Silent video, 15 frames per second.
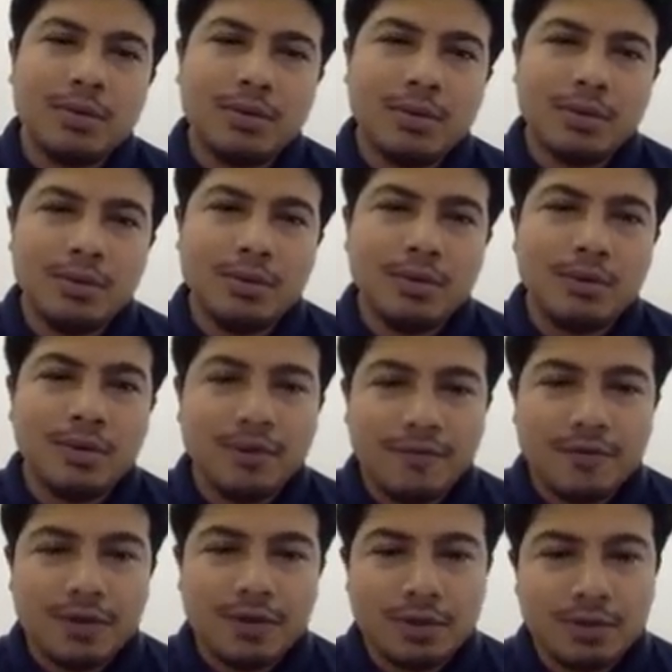you
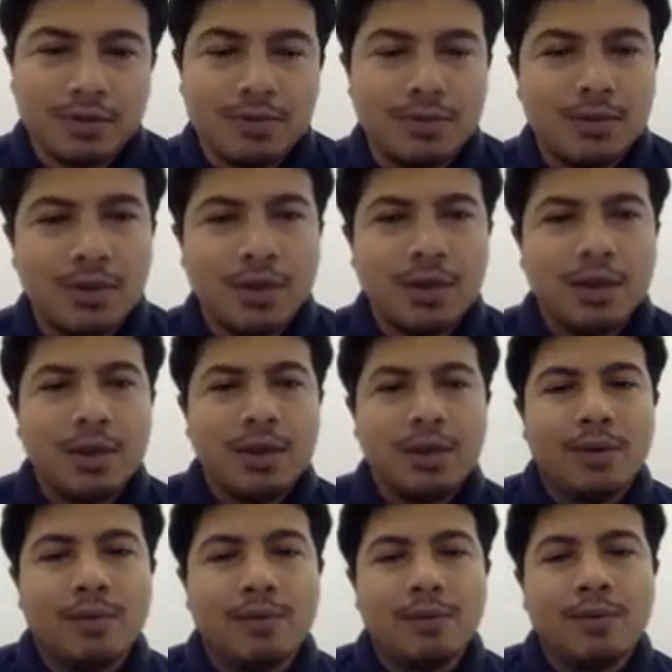refer to
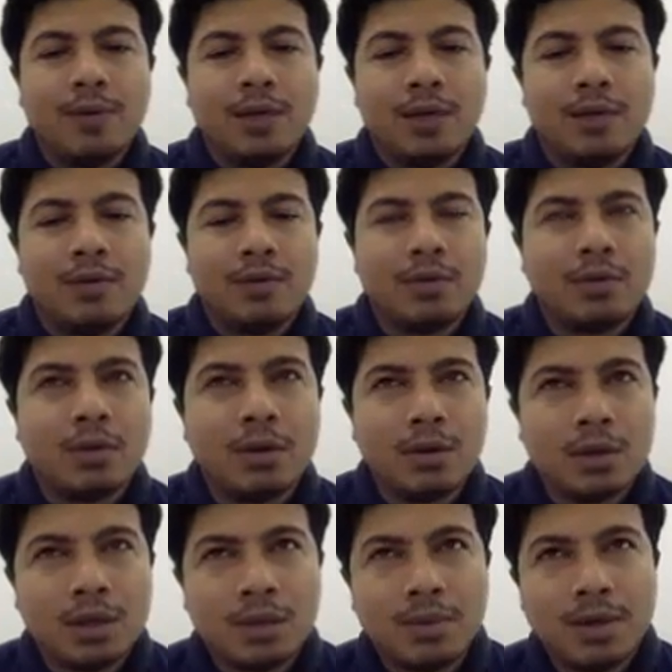when you
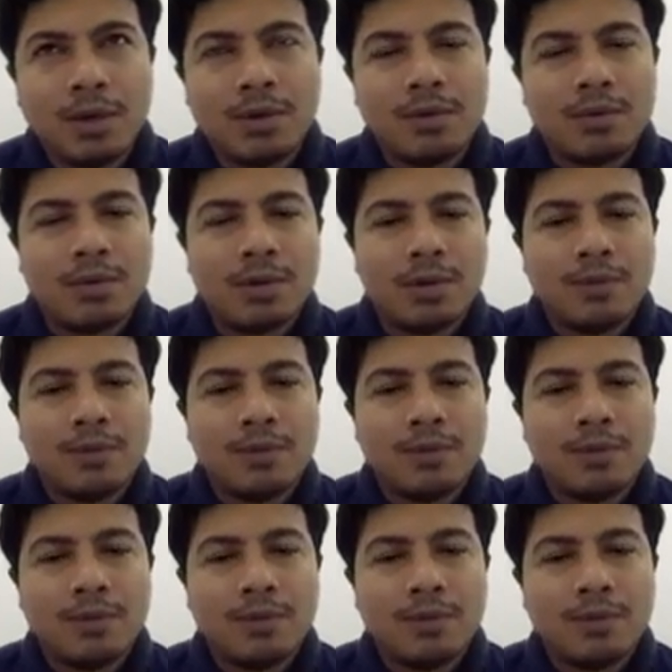talk about